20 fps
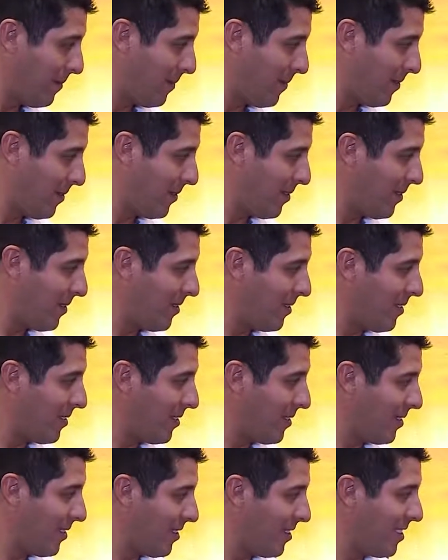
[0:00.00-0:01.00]

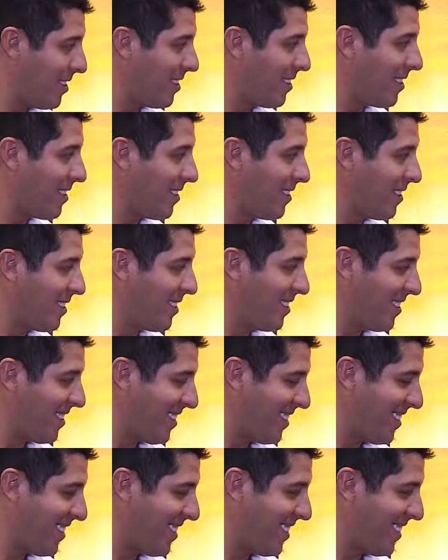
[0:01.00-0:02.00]

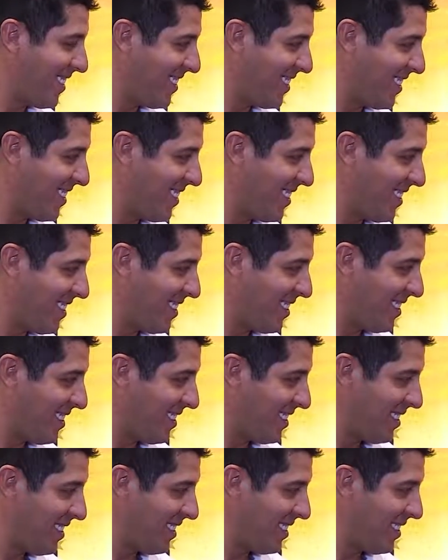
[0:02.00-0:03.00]

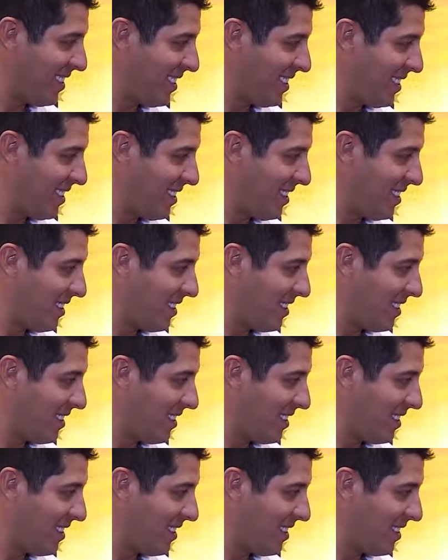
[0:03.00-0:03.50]
This person isn't speaking.